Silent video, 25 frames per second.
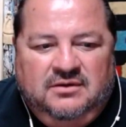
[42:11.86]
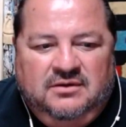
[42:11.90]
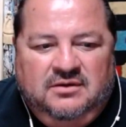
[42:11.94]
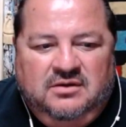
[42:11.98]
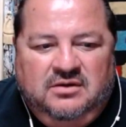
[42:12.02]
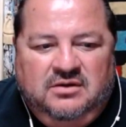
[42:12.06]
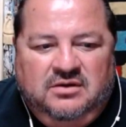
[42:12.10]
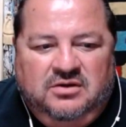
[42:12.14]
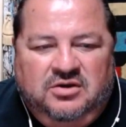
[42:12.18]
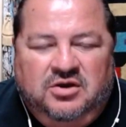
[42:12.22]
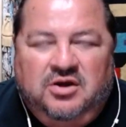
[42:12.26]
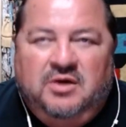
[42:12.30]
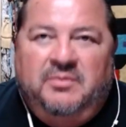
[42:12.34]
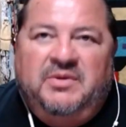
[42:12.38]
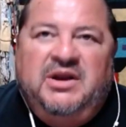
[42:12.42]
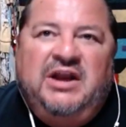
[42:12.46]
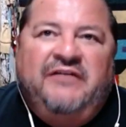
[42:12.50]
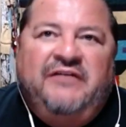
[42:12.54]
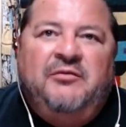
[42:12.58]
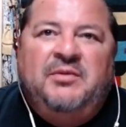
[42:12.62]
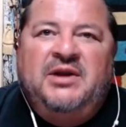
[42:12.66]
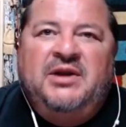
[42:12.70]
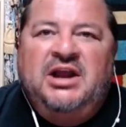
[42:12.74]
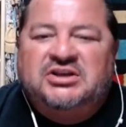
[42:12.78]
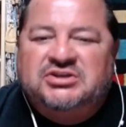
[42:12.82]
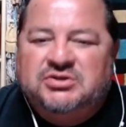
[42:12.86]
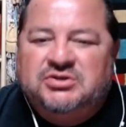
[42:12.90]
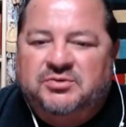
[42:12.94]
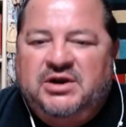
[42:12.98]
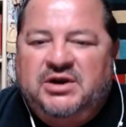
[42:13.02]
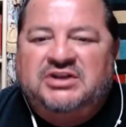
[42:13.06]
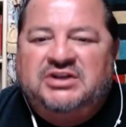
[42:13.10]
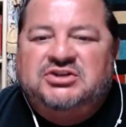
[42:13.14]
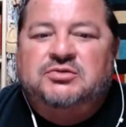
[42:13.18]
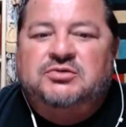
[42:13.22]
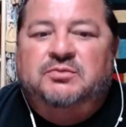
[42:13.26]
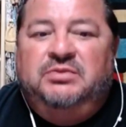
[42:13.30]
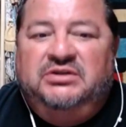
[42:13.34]
You know, but everybody has the
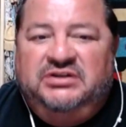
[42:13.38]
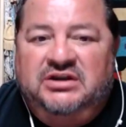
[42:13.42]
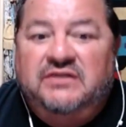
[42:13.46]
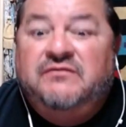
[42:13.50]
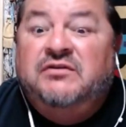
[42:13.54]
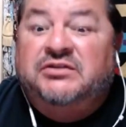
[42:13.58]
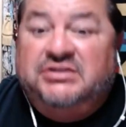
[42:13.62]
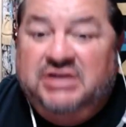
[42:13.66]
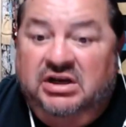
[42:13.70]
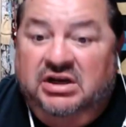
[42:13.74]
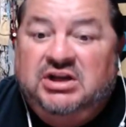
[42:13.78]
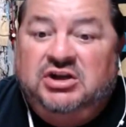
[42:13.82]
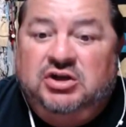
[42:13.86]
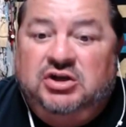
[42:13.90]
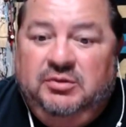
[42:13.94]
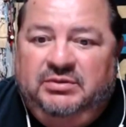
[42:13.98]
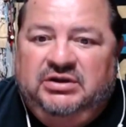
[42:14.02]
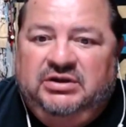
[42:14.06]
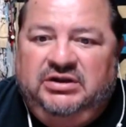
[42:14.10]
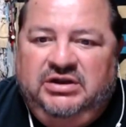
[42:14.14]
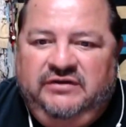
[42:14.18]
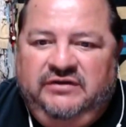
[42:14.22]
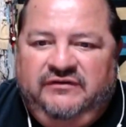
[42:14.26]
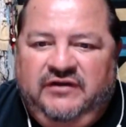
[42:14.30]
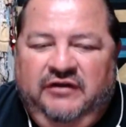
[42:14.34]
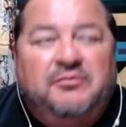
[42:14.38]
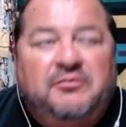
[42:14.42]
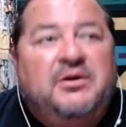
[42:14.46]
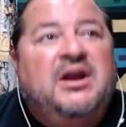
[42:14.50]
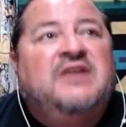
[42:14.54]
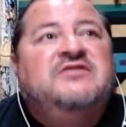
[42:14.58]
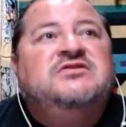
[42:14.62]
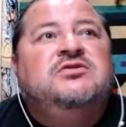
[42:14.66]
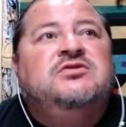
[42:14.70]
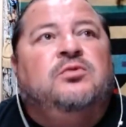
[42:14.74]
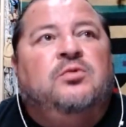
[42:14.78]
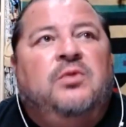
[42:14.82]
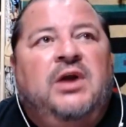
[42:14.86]
right to believe what they need to believe. Everybody
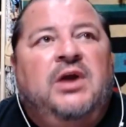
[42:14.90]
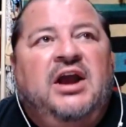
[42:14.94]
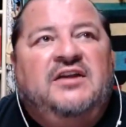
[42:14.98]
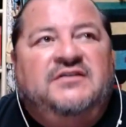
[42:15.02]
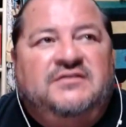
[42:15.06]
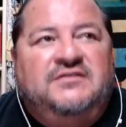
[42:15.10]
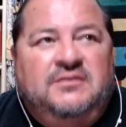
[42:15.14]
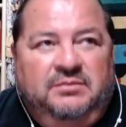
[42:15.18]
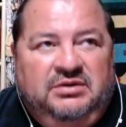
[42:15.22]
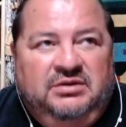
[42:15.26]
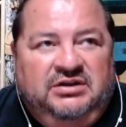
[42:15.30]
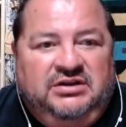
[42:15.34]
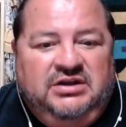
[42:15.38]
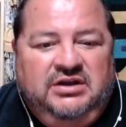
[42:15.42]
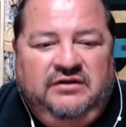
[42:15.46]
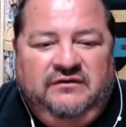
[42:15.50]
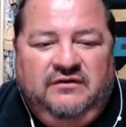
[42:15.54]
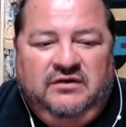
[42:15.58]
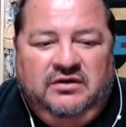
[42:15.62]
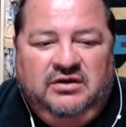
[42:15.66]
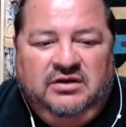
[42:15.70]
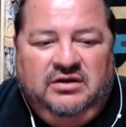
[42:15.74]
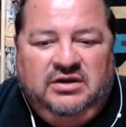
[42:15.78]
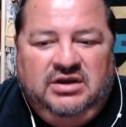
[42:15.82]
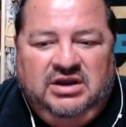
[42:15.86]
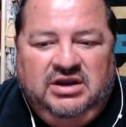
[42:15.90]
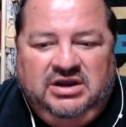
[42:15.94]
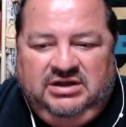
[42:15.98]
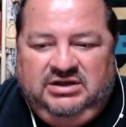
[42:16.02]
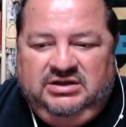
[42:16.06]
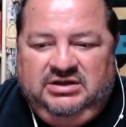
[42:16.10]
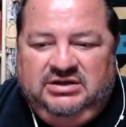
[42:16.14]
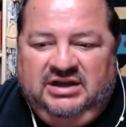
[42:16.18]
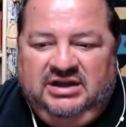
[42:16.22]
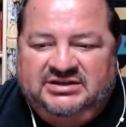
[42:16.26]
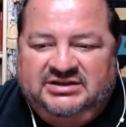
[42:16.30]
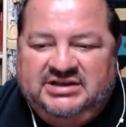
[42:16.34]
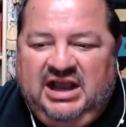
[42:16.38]
has the right to believe and
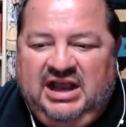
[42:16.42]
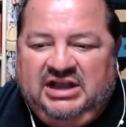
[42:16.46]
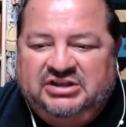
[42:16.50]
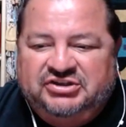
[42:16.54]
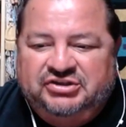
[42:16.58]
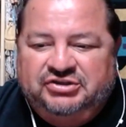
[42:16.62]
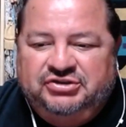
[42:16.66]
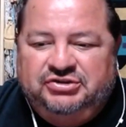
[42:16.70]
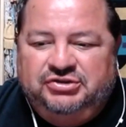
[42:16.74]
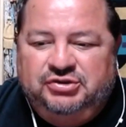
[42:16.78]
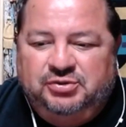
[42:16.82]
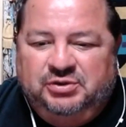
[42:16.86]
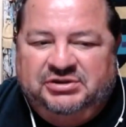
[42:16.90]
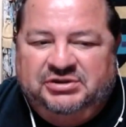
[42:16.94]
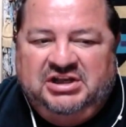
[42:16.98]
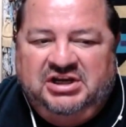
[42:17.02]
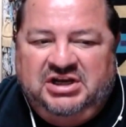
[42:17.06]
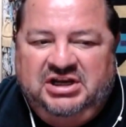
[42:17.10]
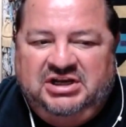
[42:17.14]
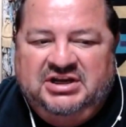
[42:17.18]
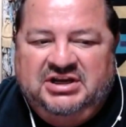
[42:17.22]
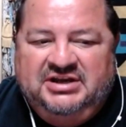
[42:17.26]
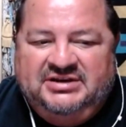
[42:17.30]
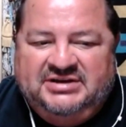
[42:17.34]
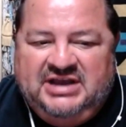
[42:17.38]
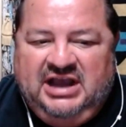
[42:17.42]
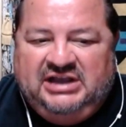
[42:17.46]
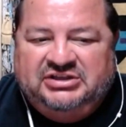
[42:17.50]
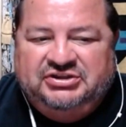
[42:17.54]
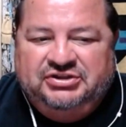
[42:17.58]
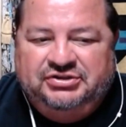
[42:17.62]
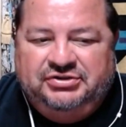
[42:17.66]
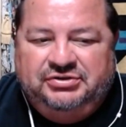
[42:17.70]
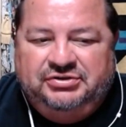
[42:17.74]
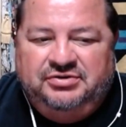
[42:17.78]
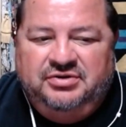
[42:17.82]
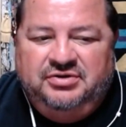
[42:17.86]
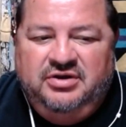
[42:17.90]
attach to what they need to
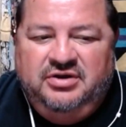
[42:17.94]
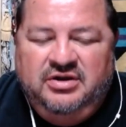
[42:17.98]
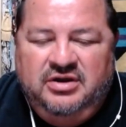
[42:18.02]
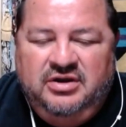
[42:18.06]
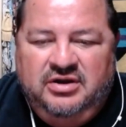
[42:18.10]
attach to.